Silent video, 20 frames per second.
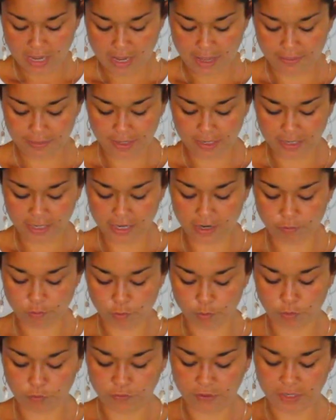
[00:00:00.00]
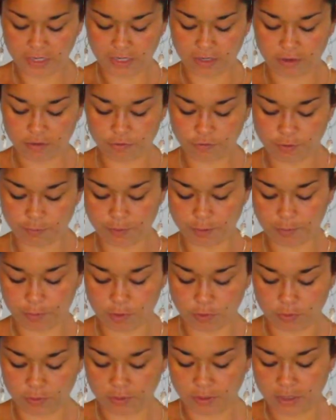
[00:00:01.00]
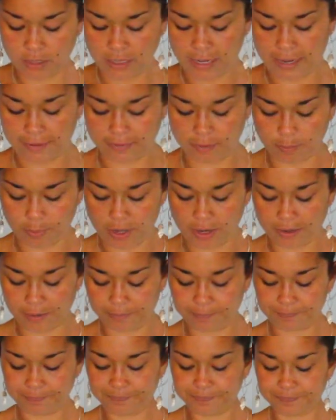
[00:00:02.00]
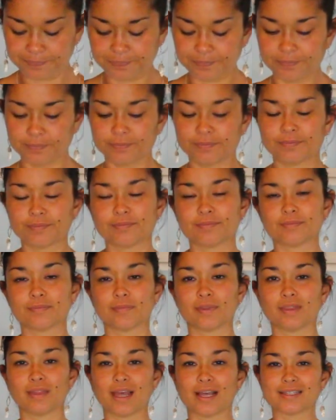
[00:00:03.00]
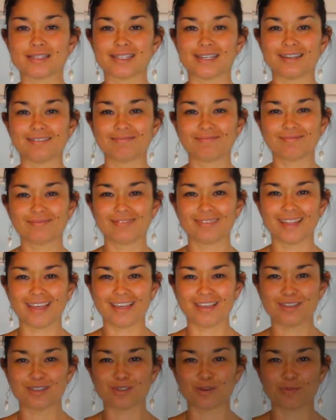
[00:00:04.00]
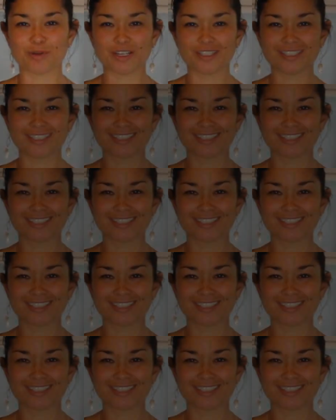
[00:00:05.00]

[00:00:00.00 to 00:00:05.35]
and then again removing it from the bone at the bottom. And that's it. Thank you so much.